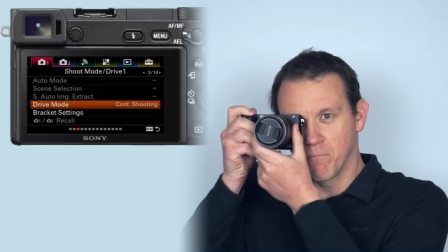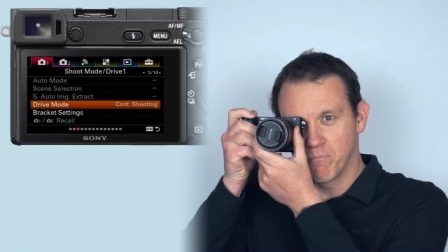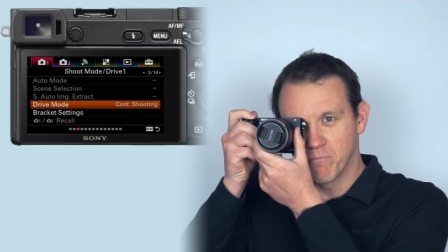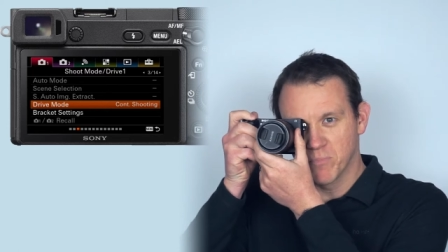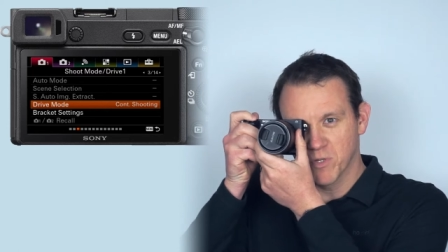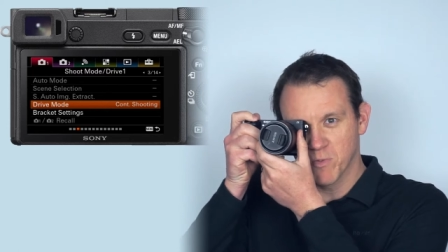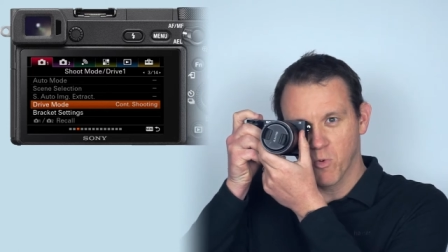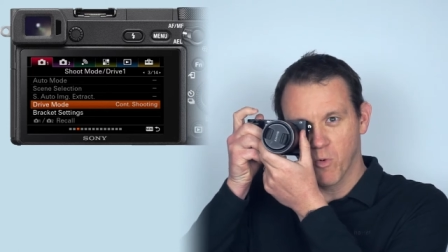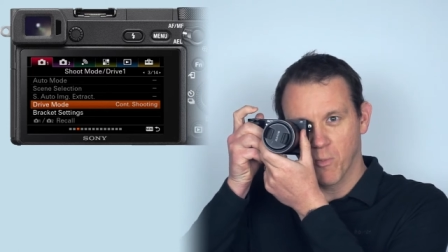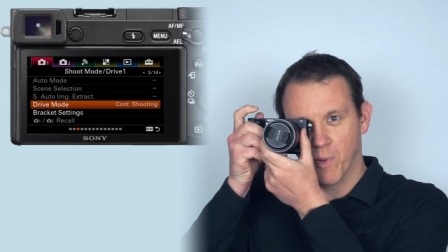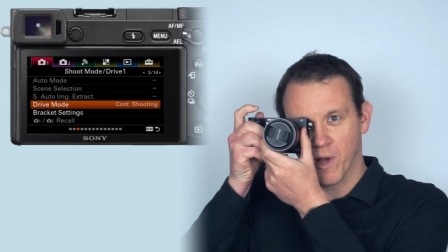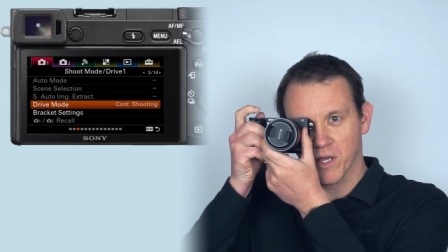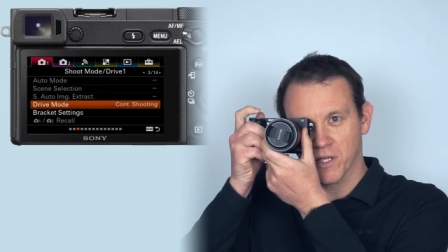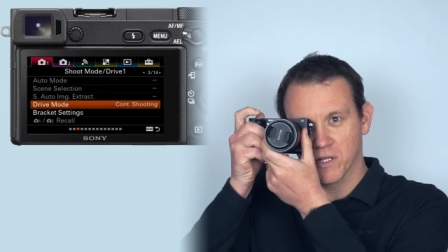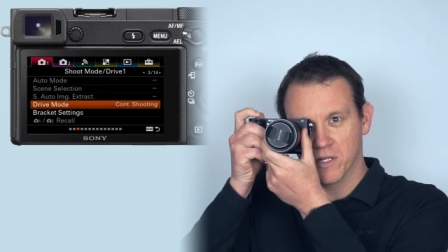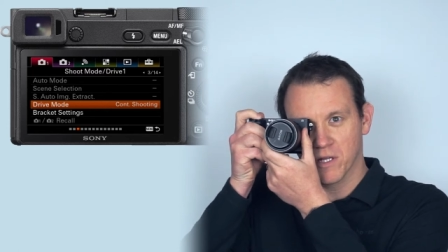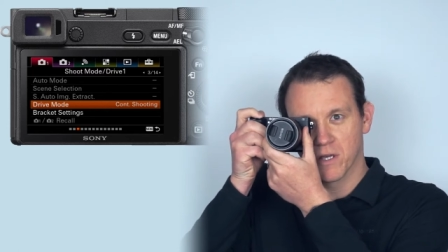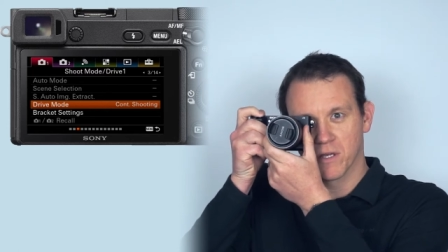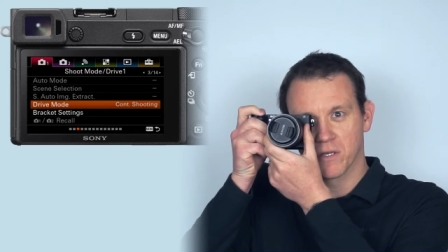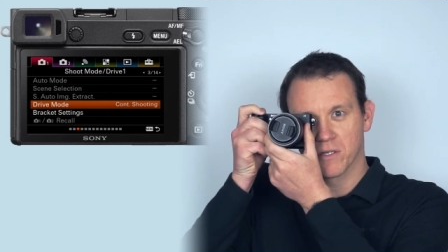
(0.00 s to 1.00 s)
small
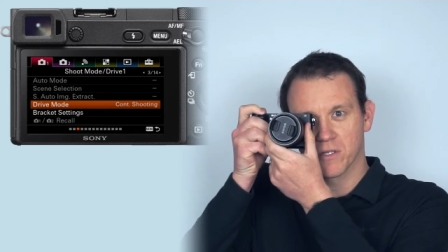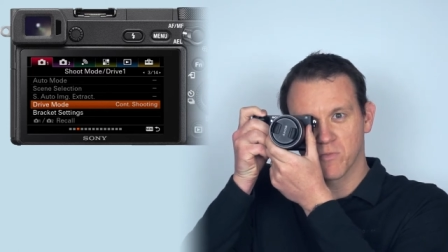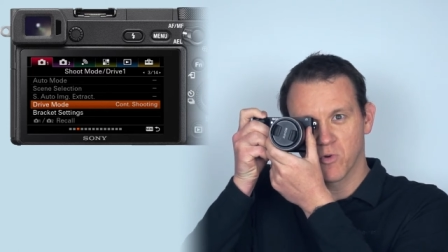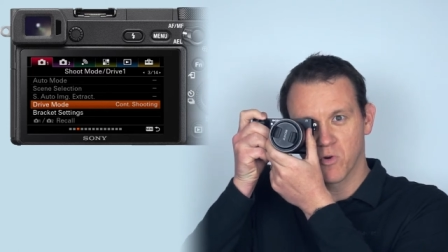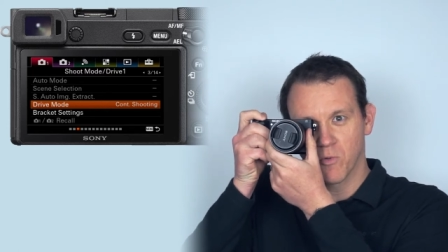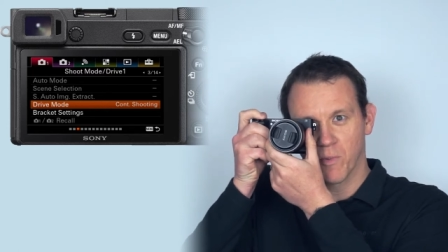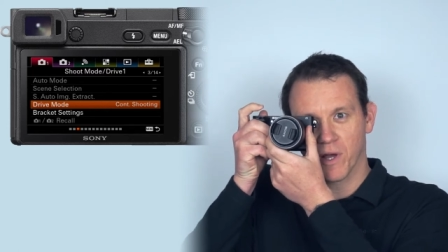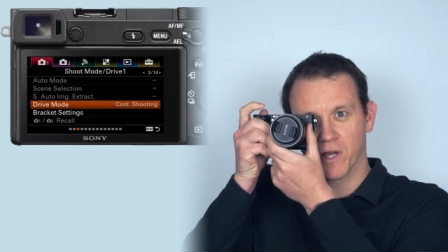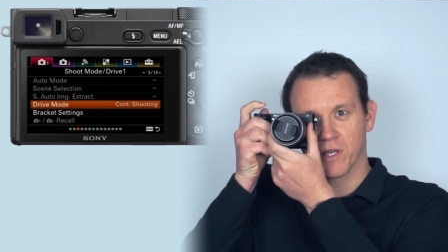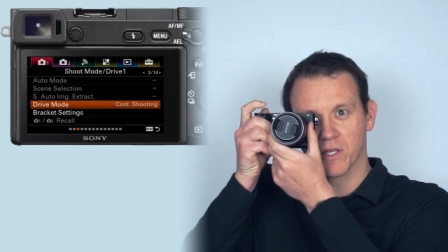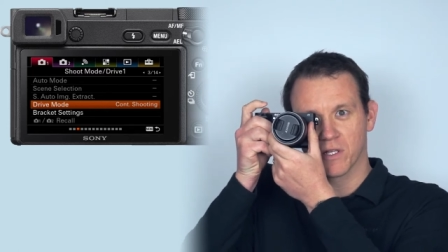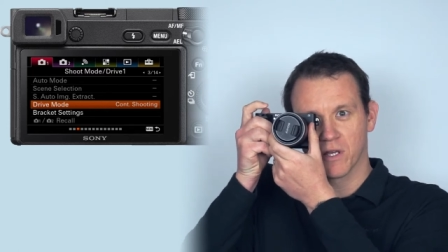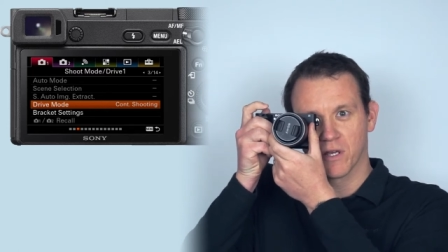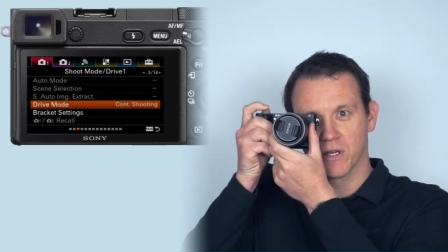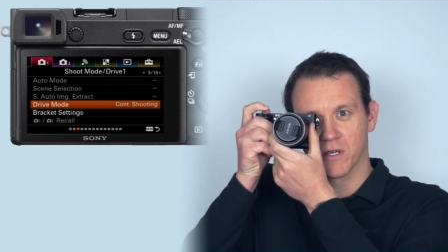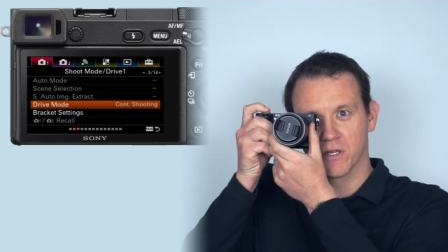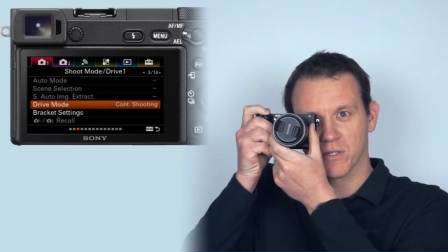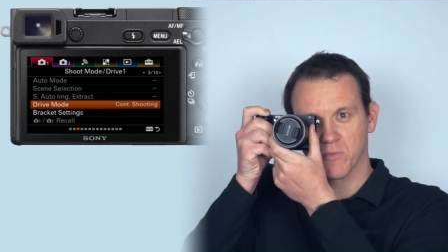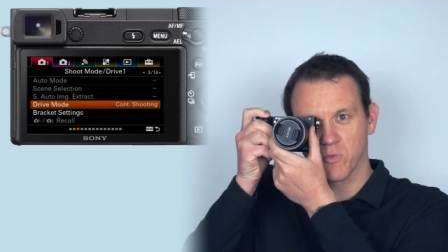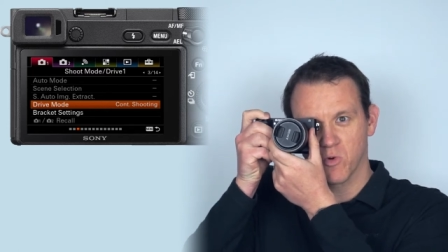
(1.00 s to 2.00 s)
burst, small burst,
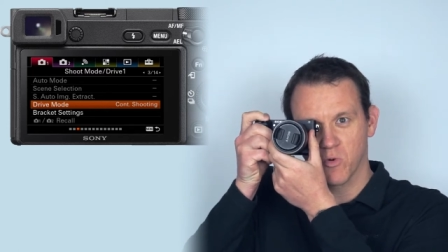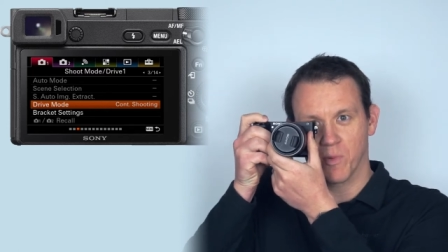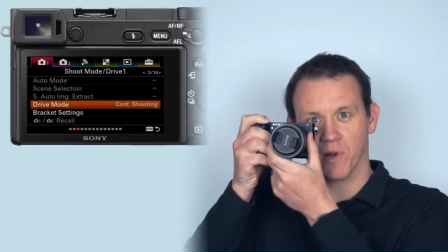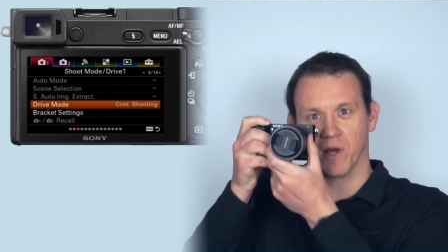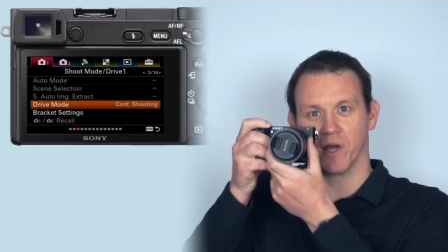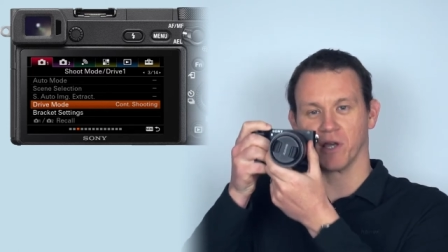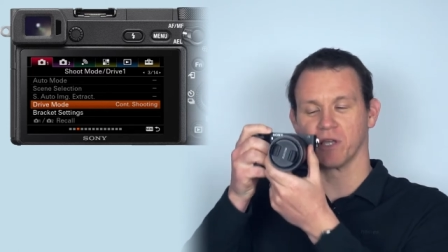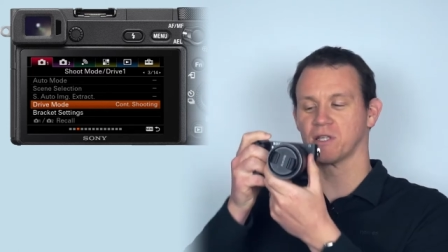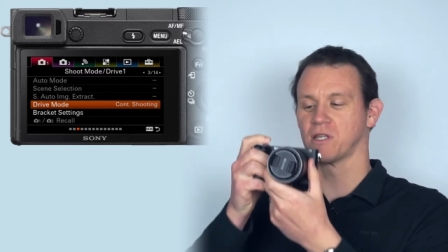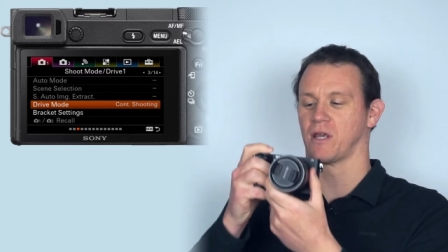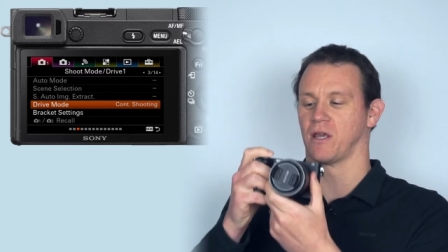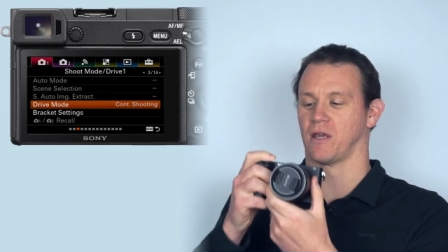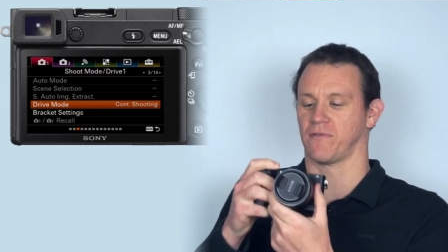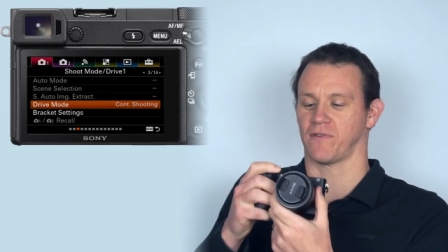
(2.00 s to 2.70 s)
small burst.